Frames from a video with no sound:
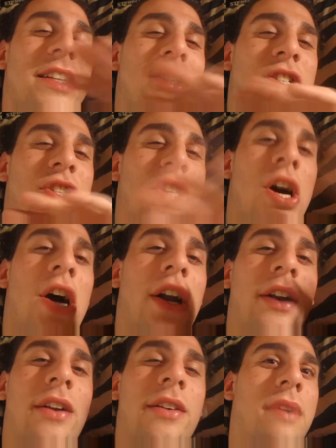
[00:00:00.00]
it's
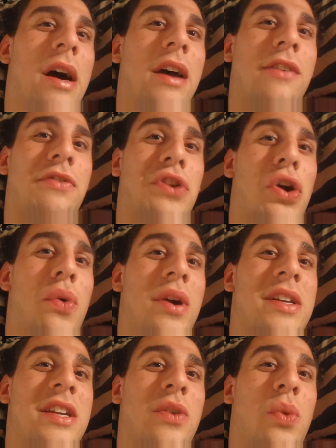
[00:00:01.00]
done. I have no
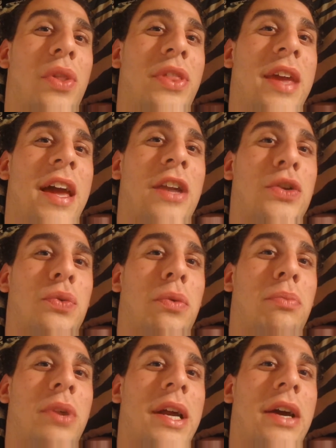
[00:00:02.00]
idea what the end
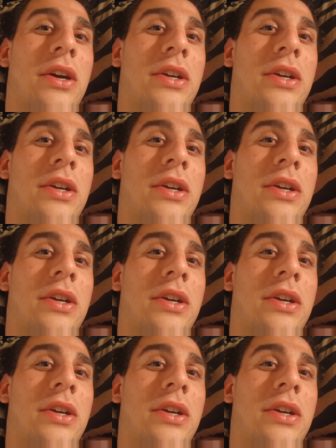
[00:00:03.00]
will bring